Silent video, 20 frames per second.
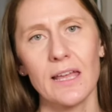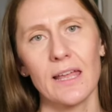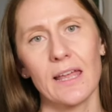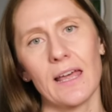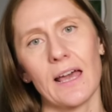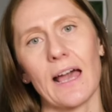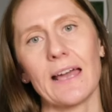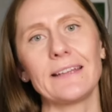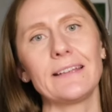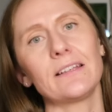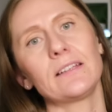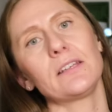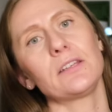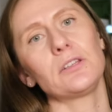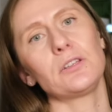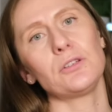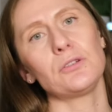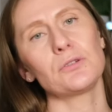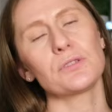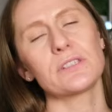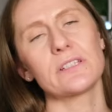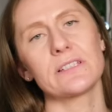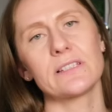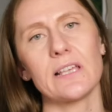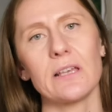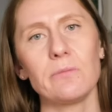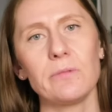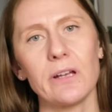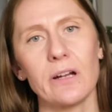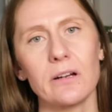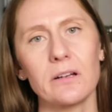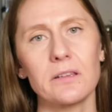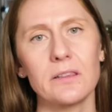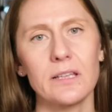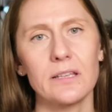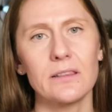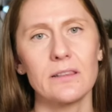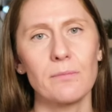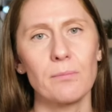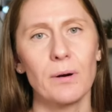I didn't use the same yarn
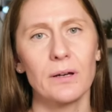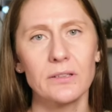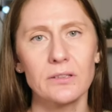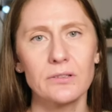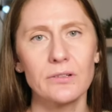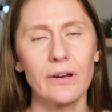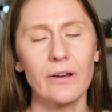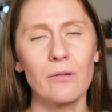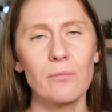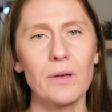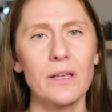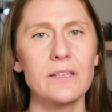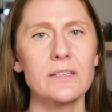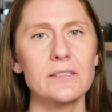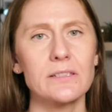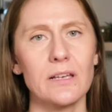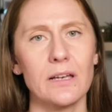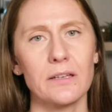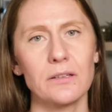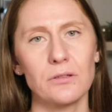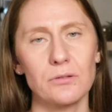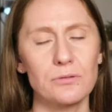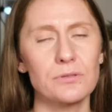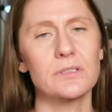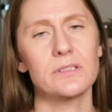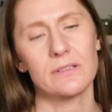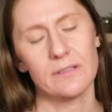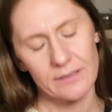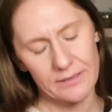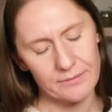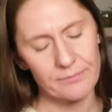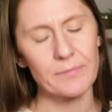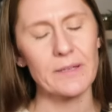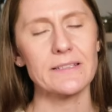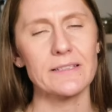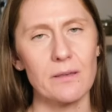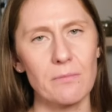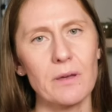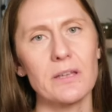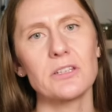that the pattern recommends. I used,
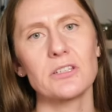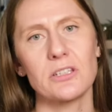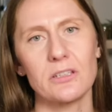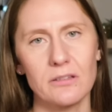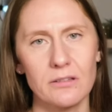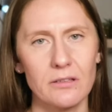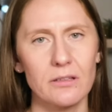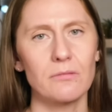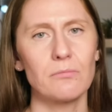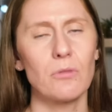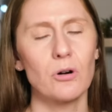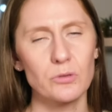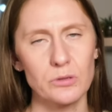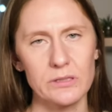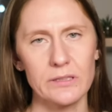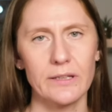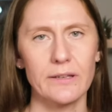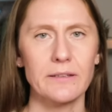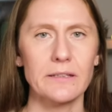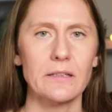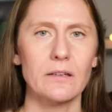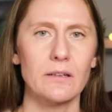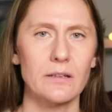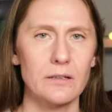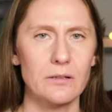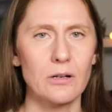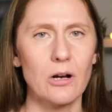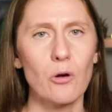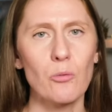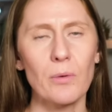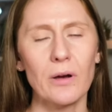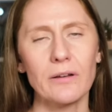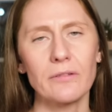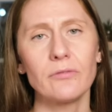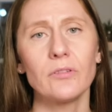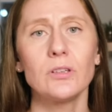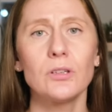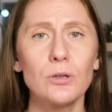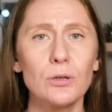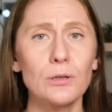as I mentioned, mostly Rauma
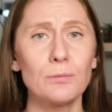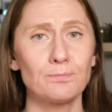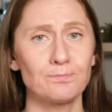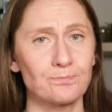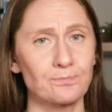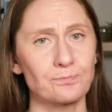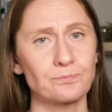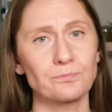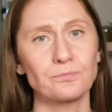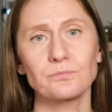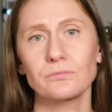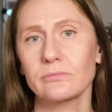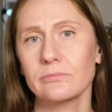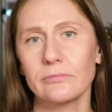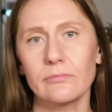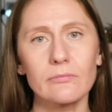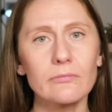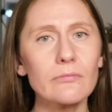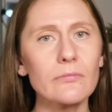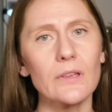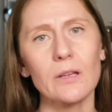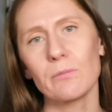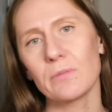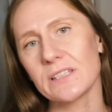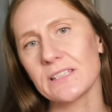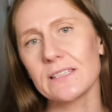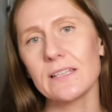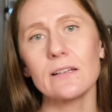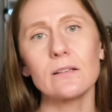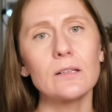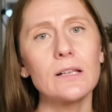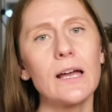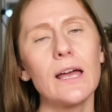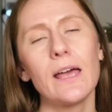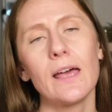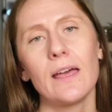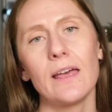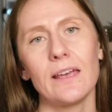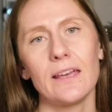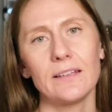Finull. But still,
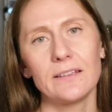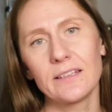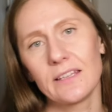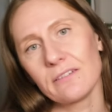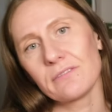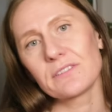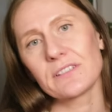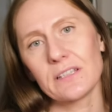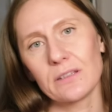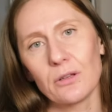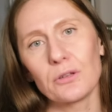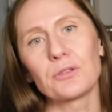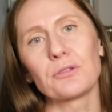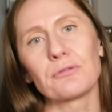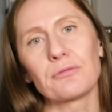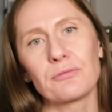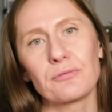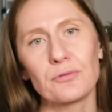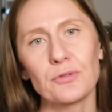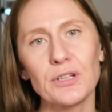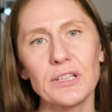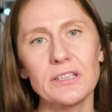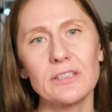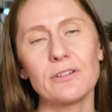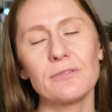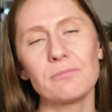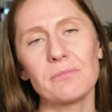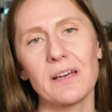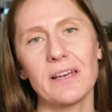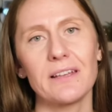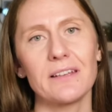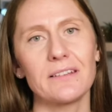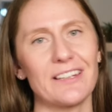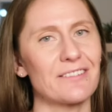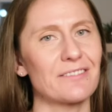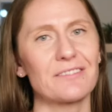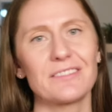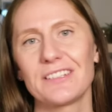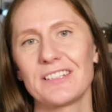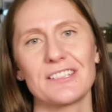it gives a lot of freedom
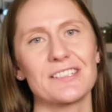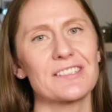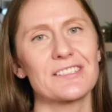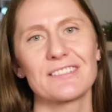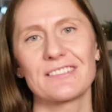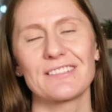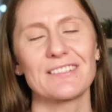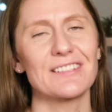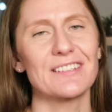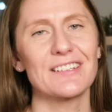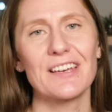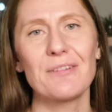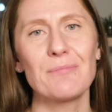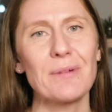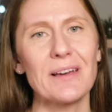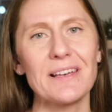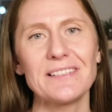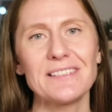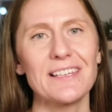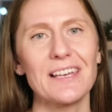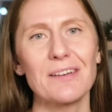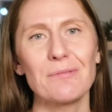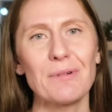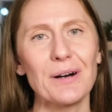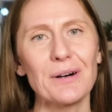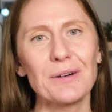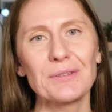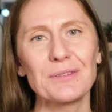and just amazing amount